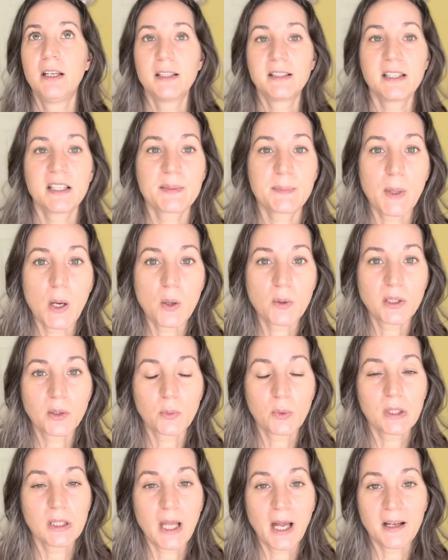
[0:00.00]
This powder
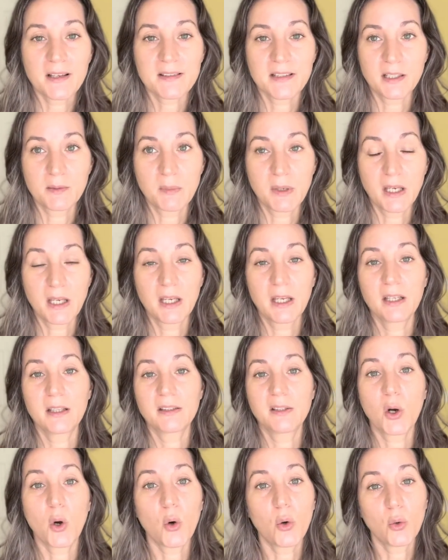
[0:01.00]
will last on me
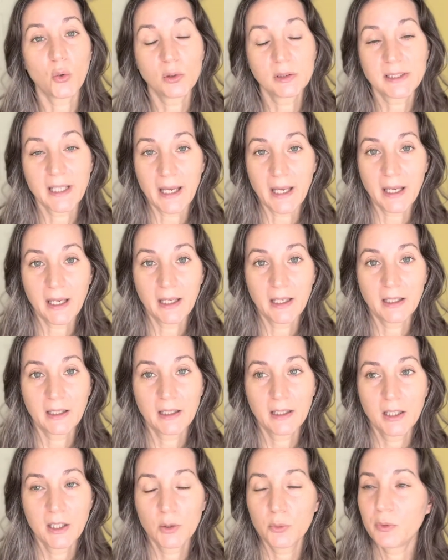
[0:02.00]
the whole day
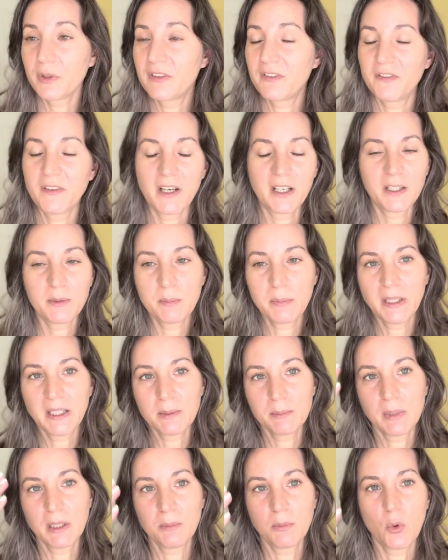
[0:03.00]
with very
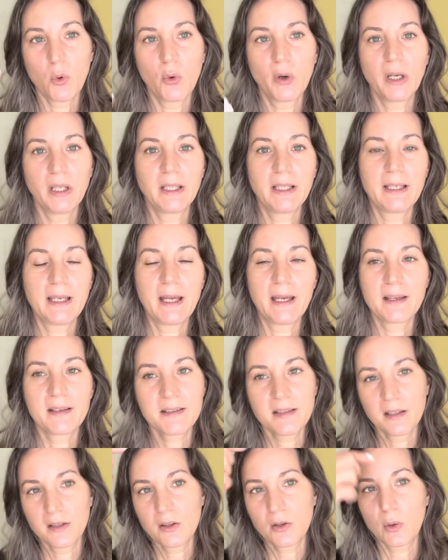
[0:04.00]
minimum
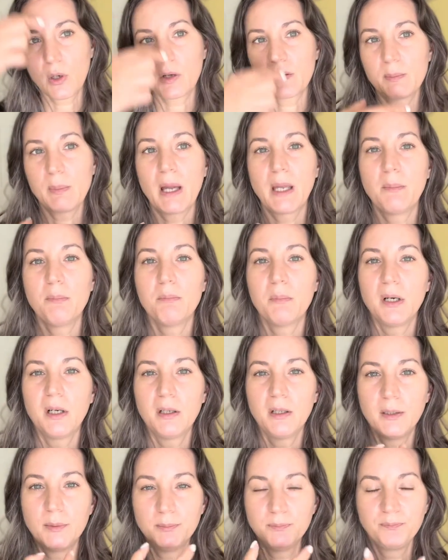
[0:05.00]
oiliness throughout my
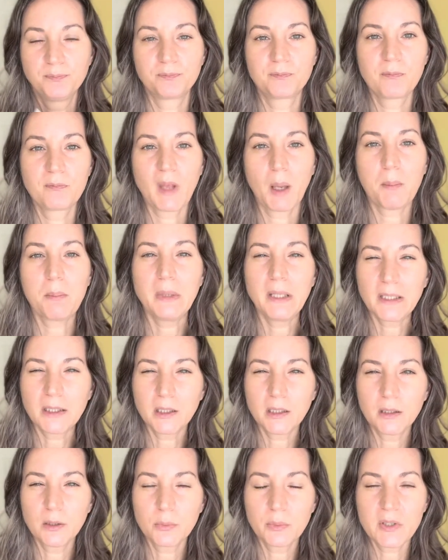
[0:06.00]

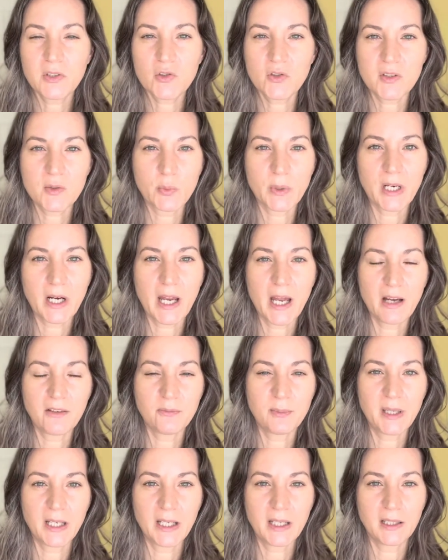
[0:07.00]
middle, which is where I have
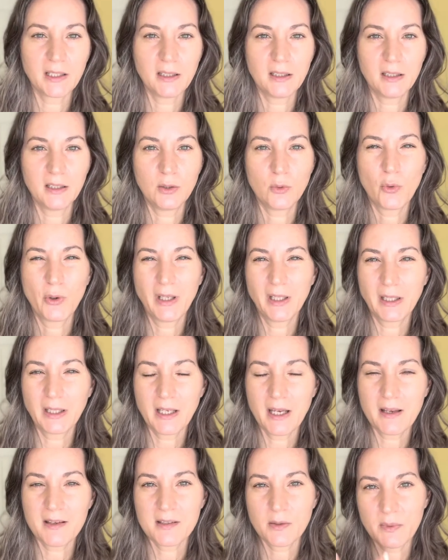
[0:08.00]
my
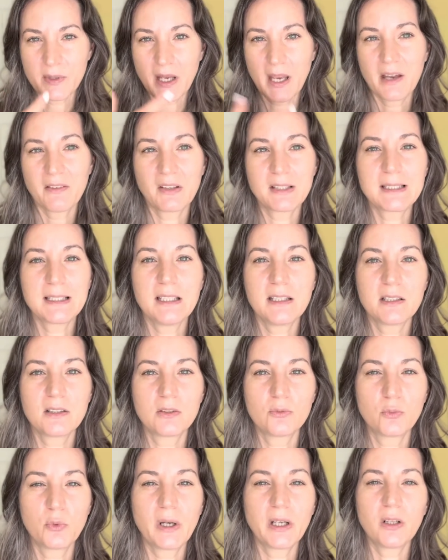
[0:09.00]
oiliness. So I have
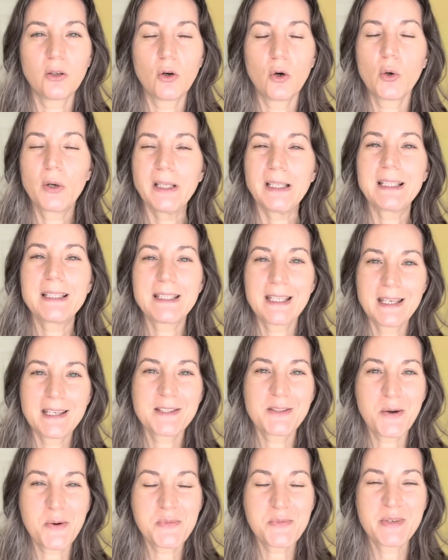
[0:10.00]
a oily
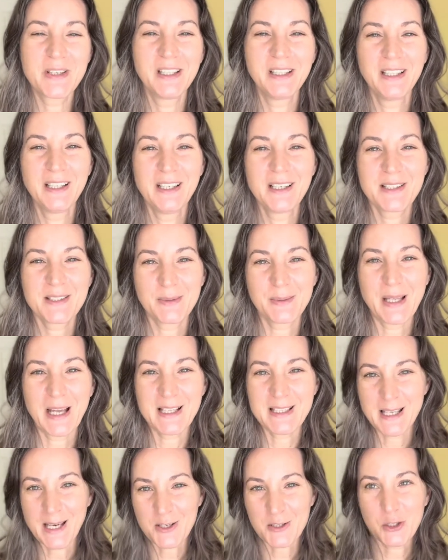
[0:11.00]
T-zone, so
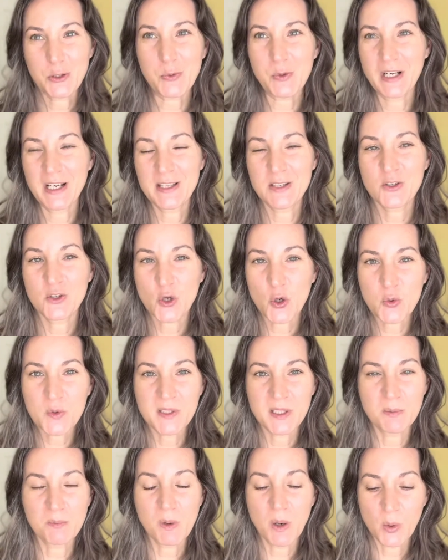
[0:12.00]
that's actually where it shows
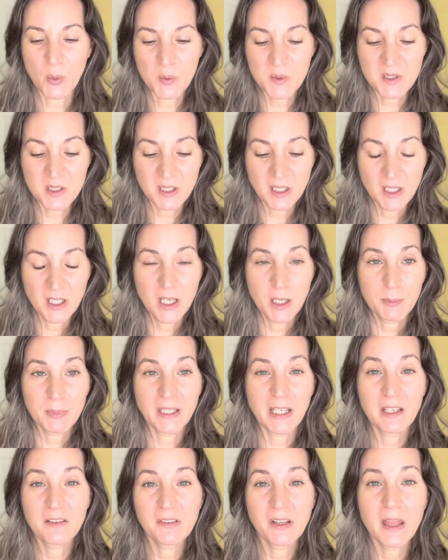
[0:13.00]
the most. But
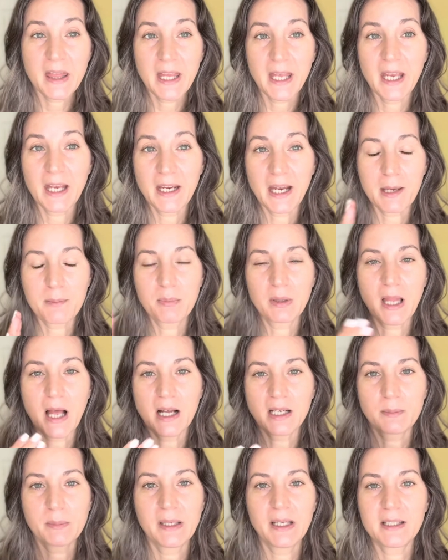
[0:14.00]
even then, I blot
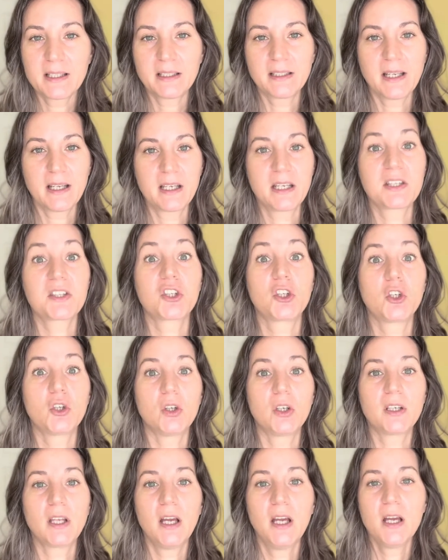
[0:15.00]
a bit and then it's
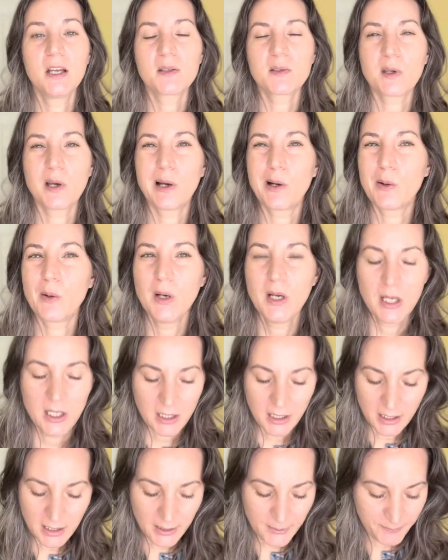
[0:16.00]
good. So
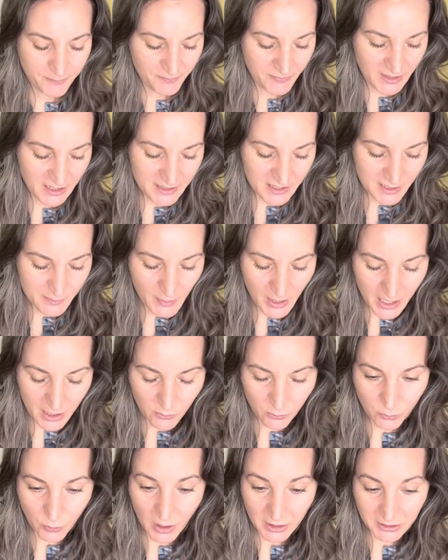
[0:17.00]
this is my
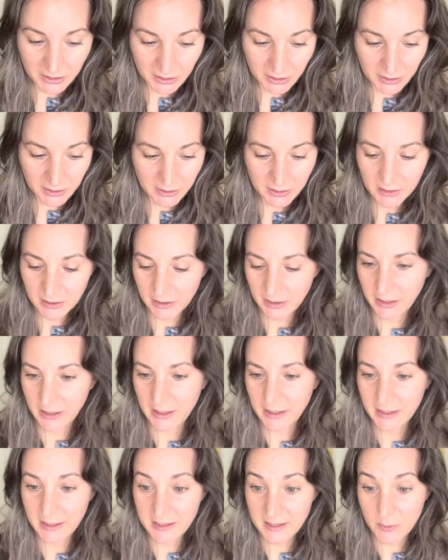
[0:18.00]
runner,
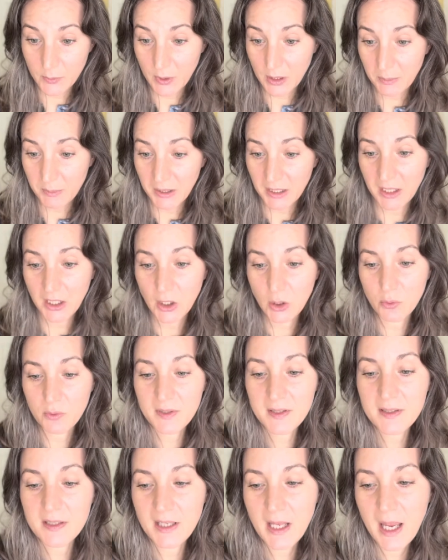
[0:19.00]
and this is what I'm gonna
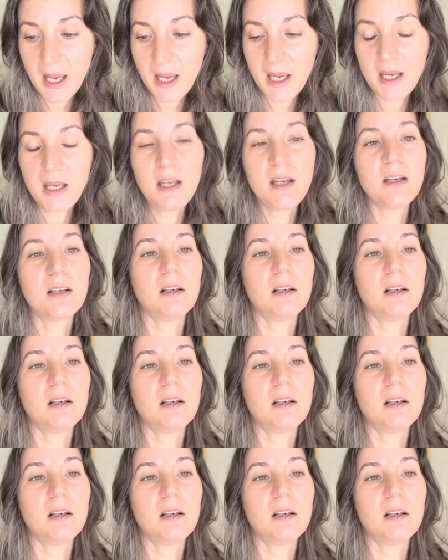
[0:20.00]
use today.